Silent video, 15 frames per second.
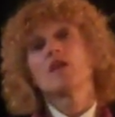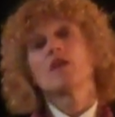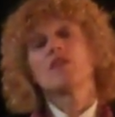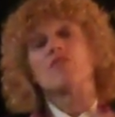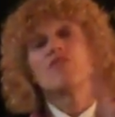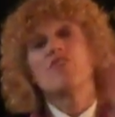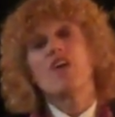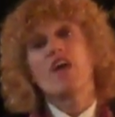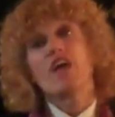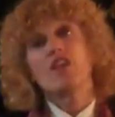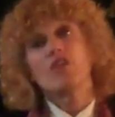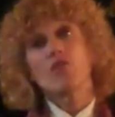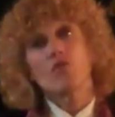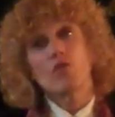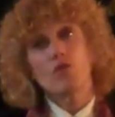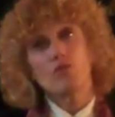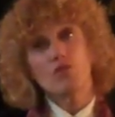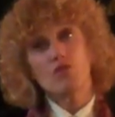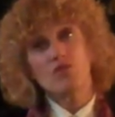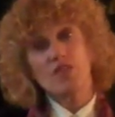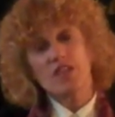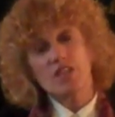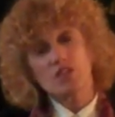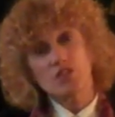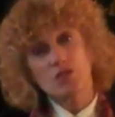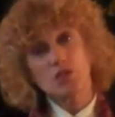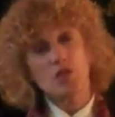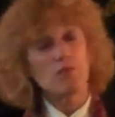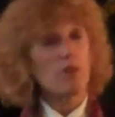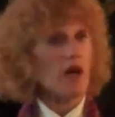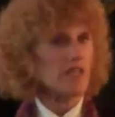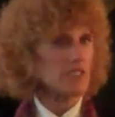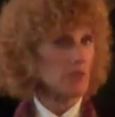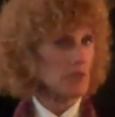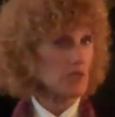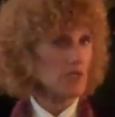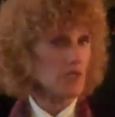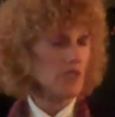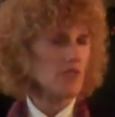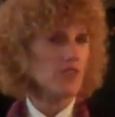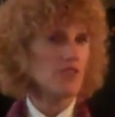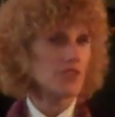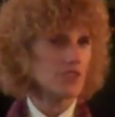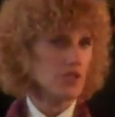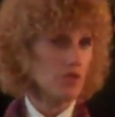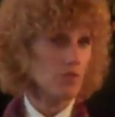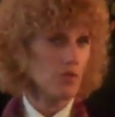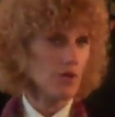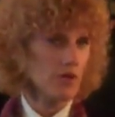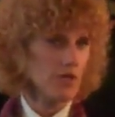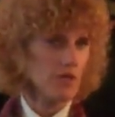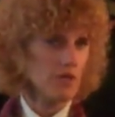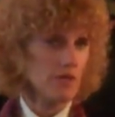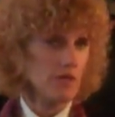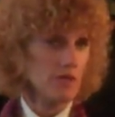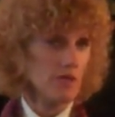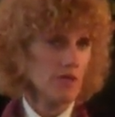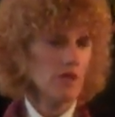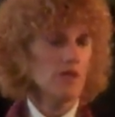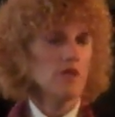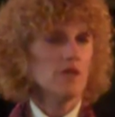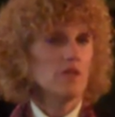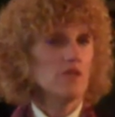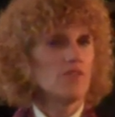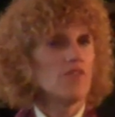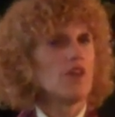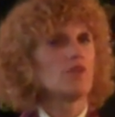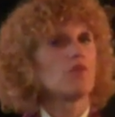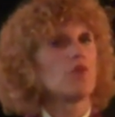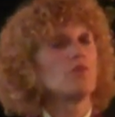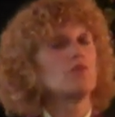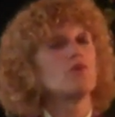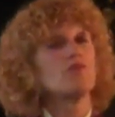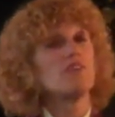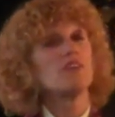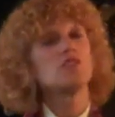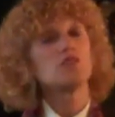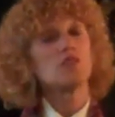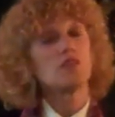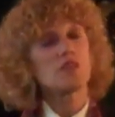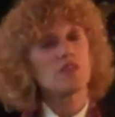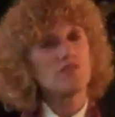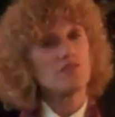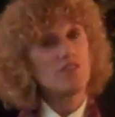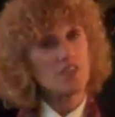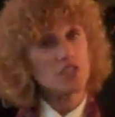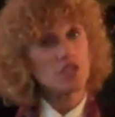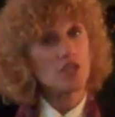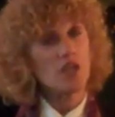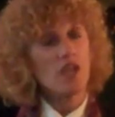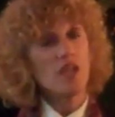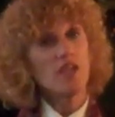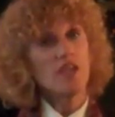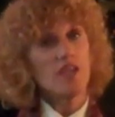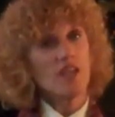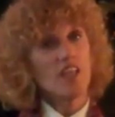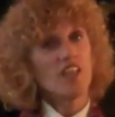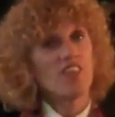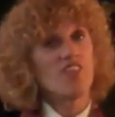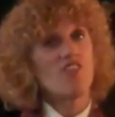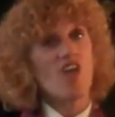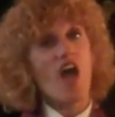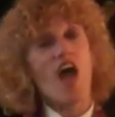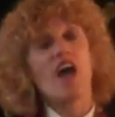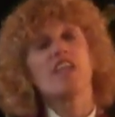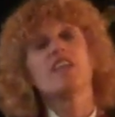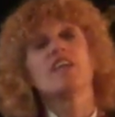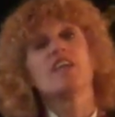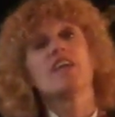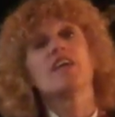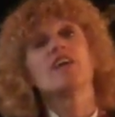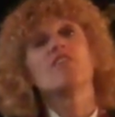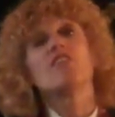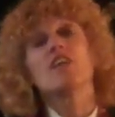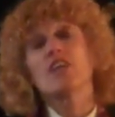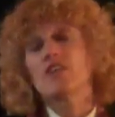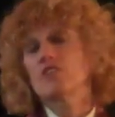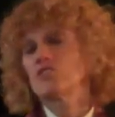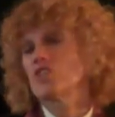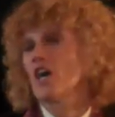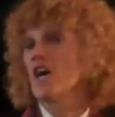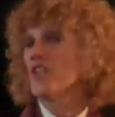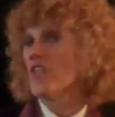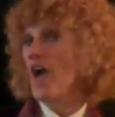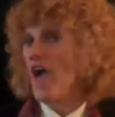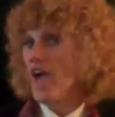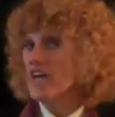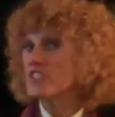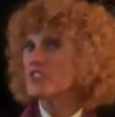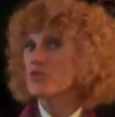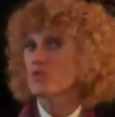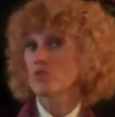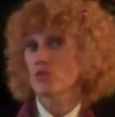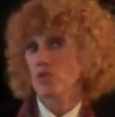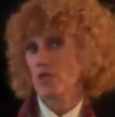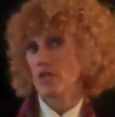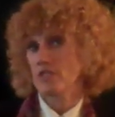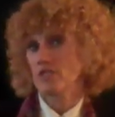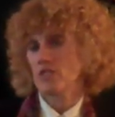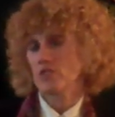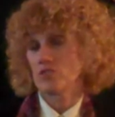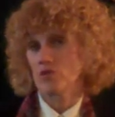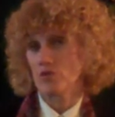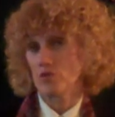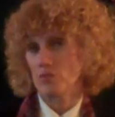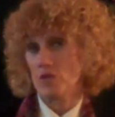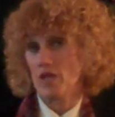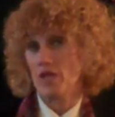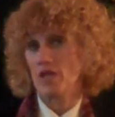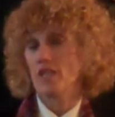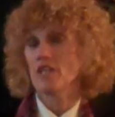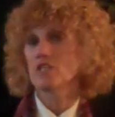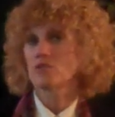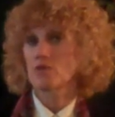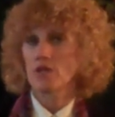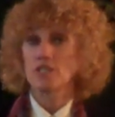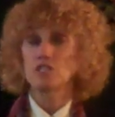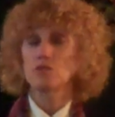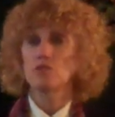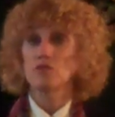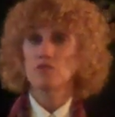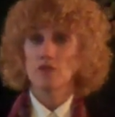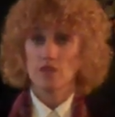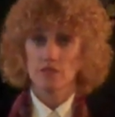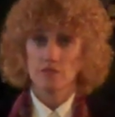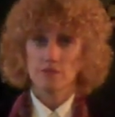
Then we'll move into the possibility that this could work. Then we'll move into the conviction that the inner child has neutralized his or her pain and is ready to move on.